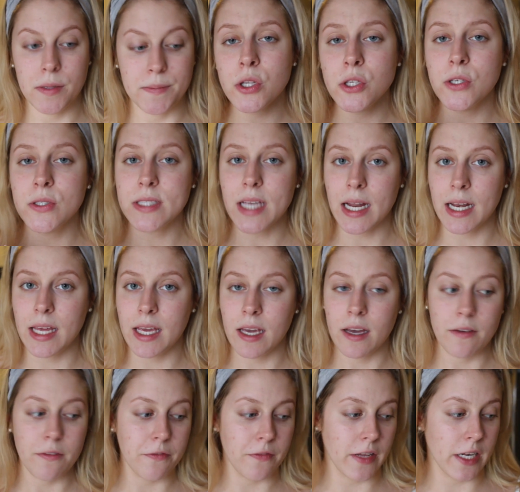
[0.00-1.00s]
You can use any
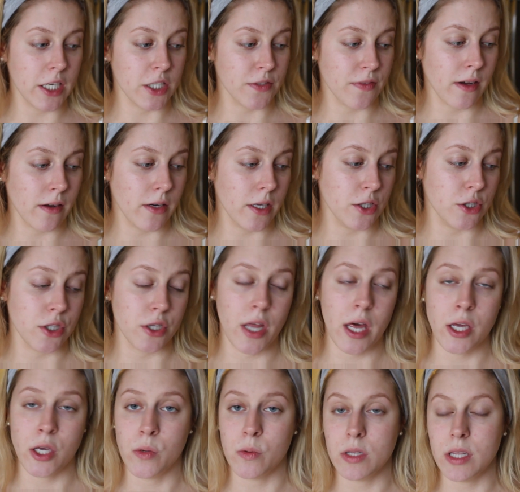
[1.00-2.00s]
finish foundation
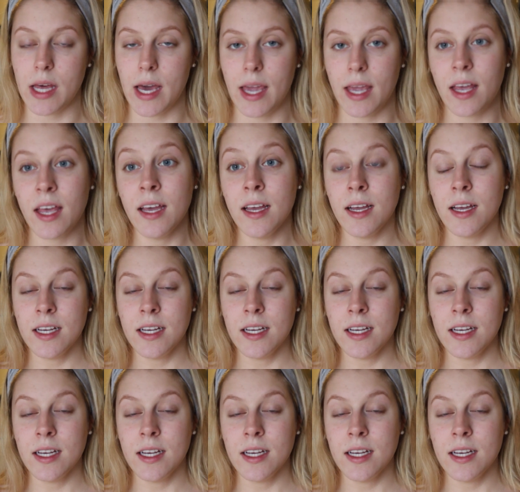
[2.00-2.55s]
that you would like.